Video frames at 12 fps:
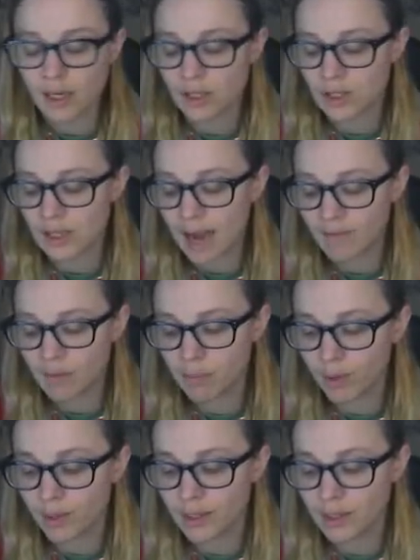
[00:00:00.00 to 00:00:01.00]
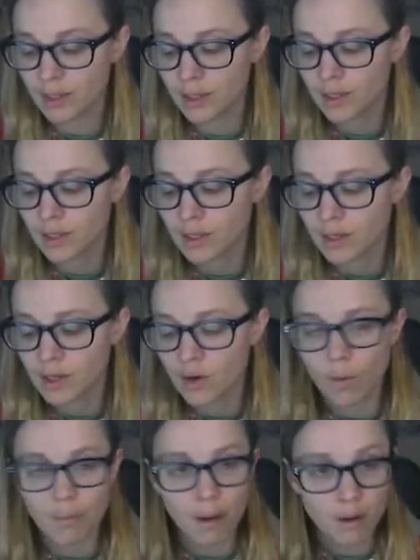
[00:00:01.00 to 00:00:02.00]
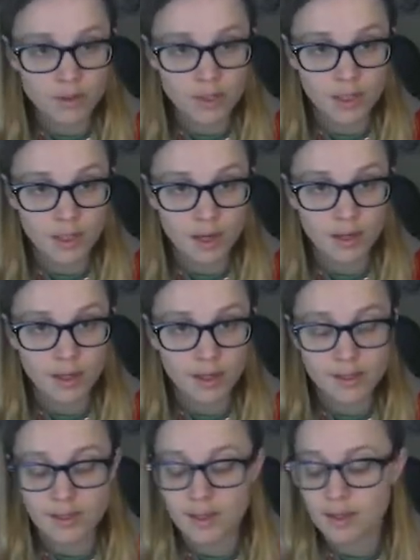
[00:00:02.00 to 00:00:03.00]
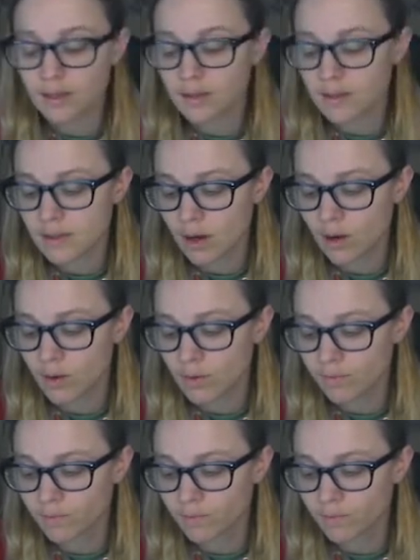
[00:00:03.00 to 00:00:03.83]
I just haven't printed or posted it on Etsy, so